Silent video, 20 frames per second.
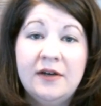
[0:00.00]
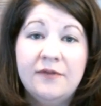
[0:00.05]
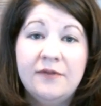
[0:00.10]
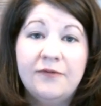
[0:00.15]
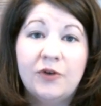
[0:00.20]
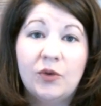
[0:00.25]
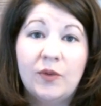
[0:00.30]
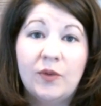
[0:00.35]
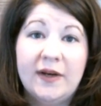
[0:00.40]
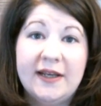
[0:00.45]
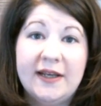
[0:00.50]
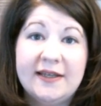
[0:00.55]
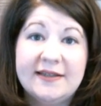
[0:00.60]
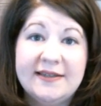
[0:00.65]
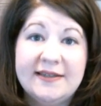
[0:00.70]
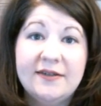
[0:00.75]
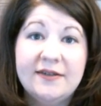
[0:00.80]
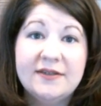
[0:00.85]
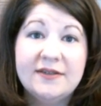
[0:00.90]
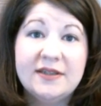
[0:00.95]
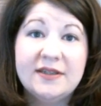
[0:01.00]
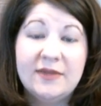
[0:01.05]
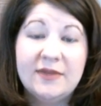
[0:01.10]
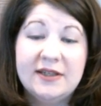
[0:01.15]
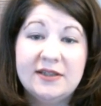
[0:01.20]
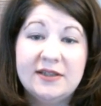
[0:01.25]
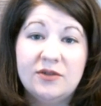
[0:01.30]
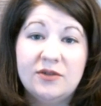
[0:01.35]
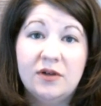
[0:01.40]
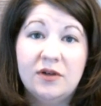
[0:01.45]
for running sales in my
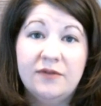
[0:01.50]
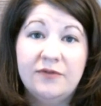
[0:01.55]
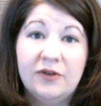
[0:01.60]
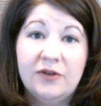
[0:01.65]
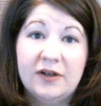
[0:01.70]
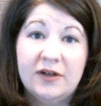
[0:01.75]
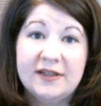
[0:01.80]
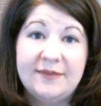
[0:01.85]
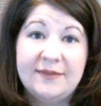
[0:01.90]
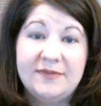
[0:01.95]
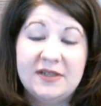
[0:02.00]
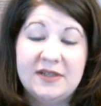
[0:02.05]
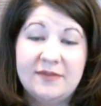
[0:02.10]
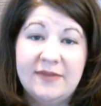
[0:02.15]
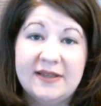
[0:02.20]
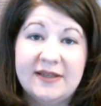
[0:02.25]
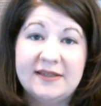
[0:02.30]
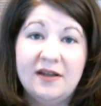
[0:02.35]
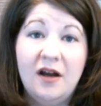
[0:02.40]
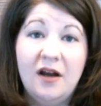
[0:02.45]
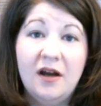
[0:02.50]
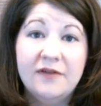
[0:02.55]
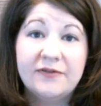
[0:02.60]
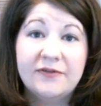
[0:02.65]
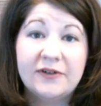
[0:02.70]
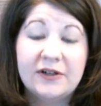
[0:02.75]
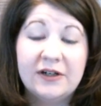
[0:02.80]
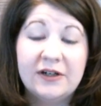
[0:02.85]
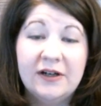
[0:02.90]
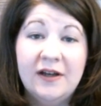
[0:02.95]
store and for accepting best
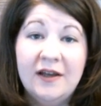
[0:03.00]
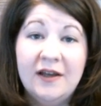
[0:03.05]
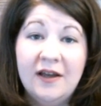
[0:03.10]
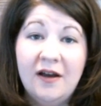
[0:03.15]
offer,